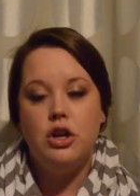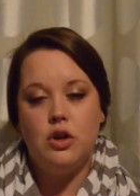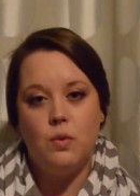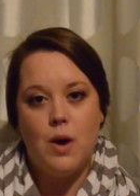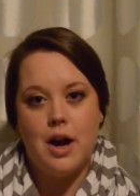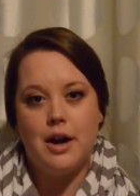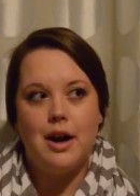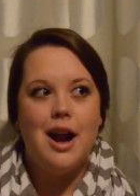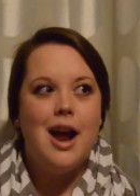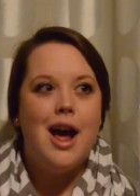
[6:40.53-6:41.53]
your
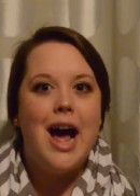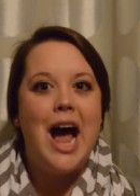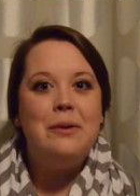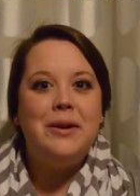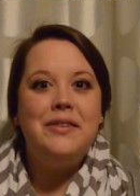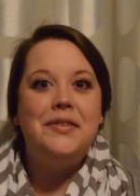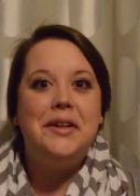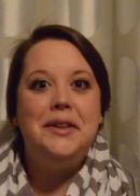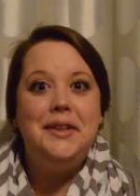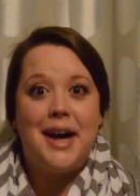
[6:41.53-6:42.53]
water I would have
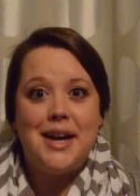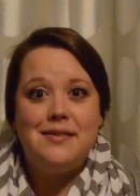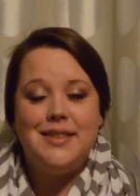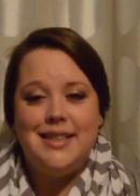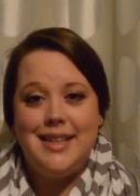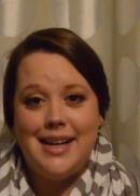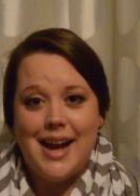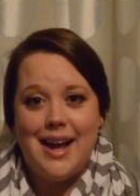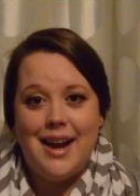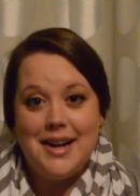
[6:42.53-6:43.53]
loved to
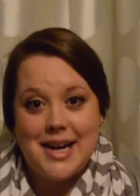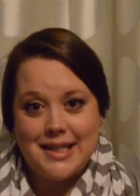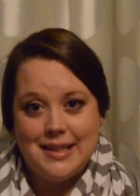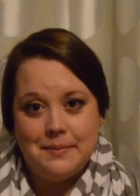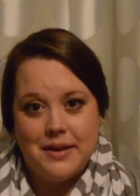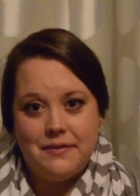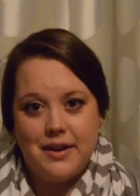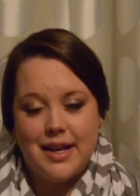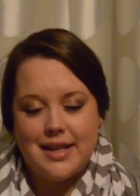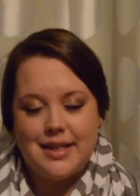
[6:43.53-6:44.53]
get an estimate
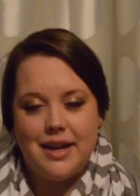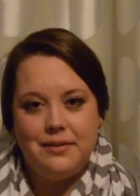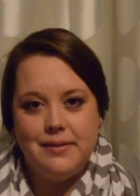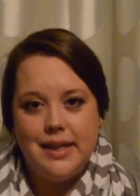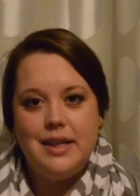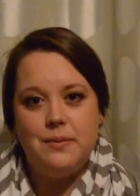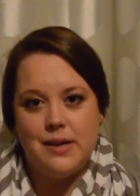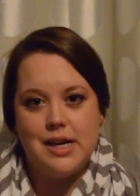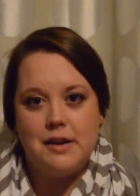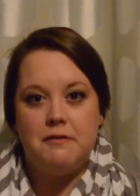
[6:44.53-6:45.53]
for this I really
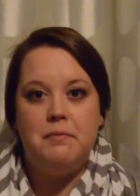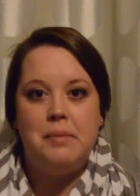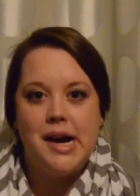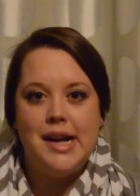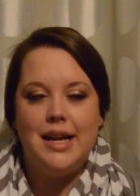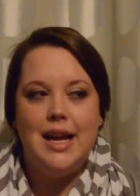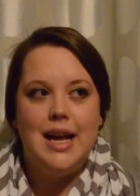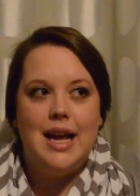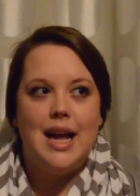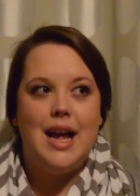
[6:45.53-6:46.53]
would have but
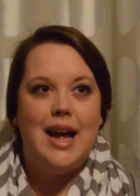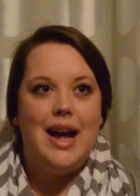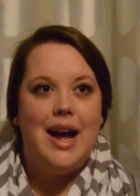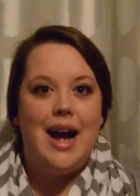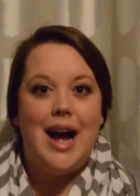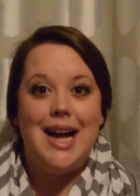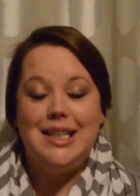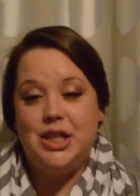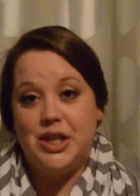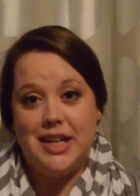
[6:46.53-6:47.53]
I
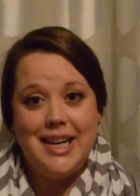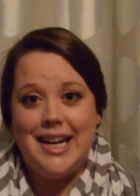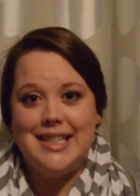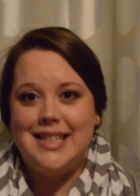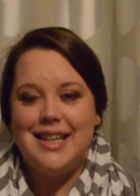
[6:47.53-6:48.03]
couldn't